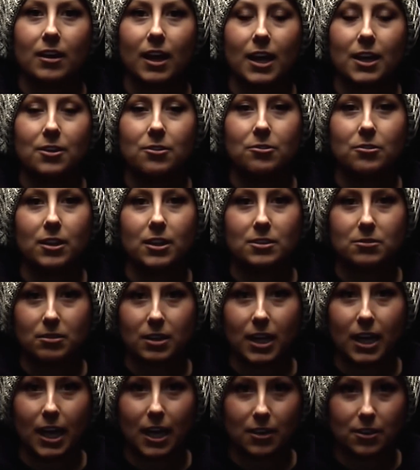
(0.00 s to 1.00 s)
I knew that's
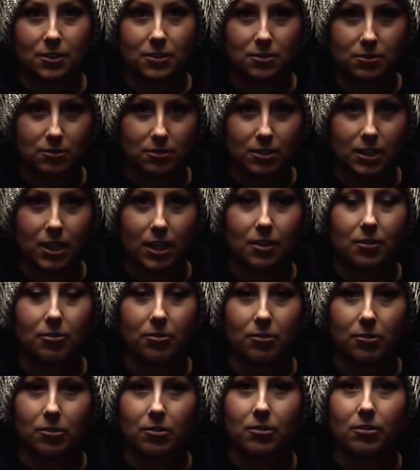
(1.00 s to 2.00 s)
what I had to do to get
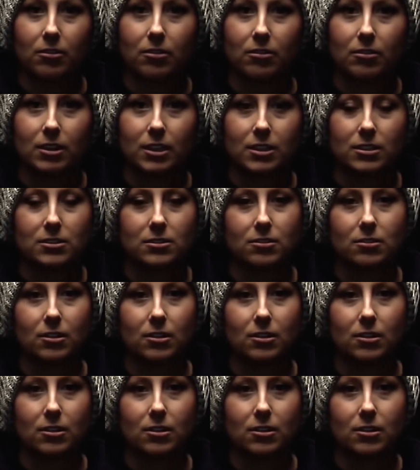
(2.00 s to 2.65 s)
through this,